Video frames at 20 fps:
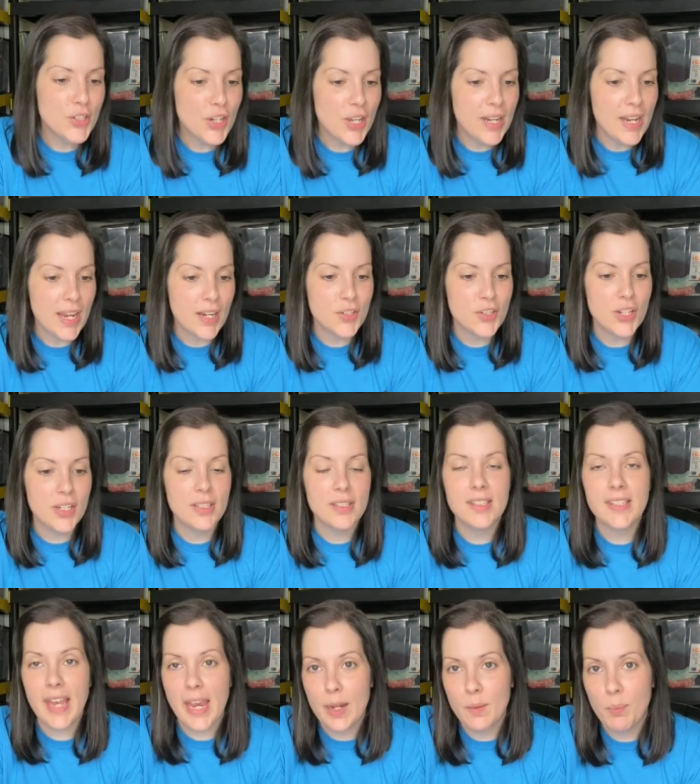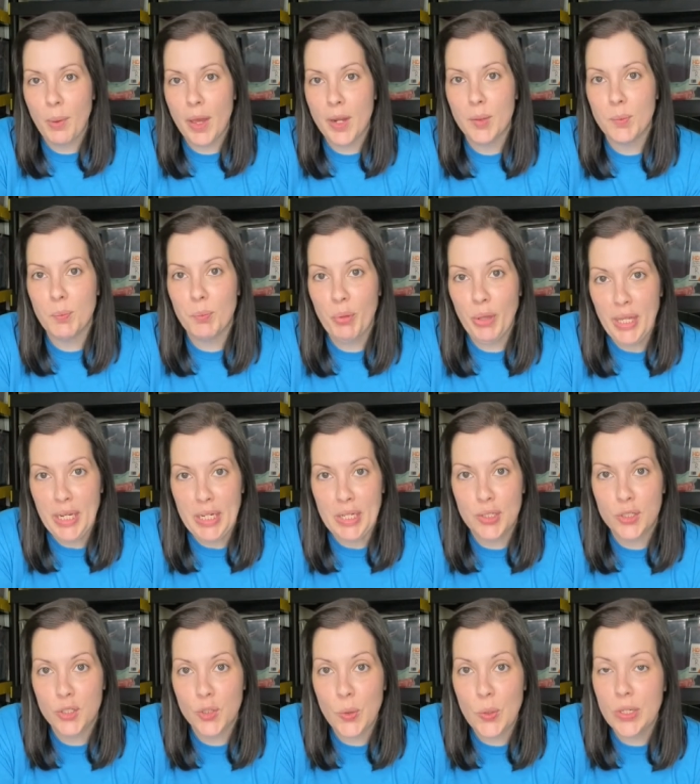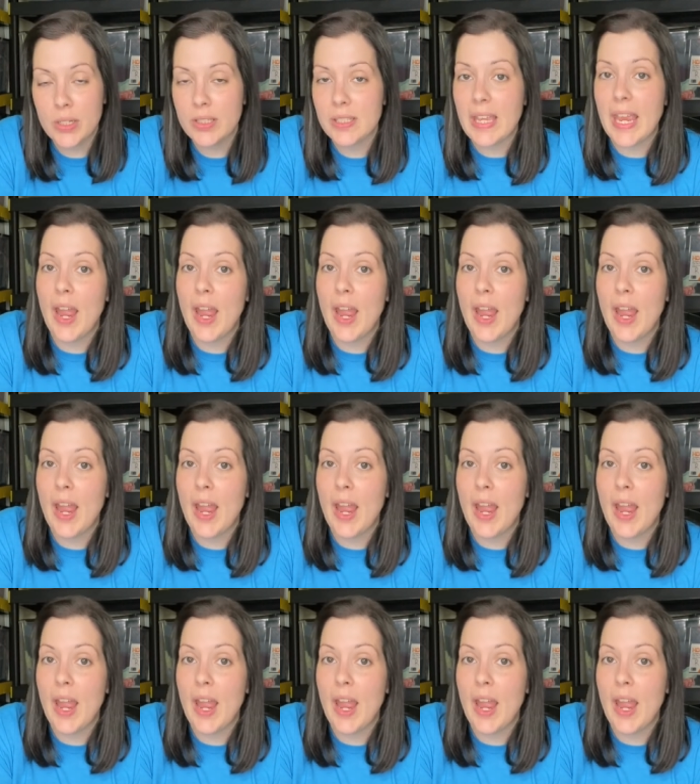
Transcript: Connection side button pleated shorts.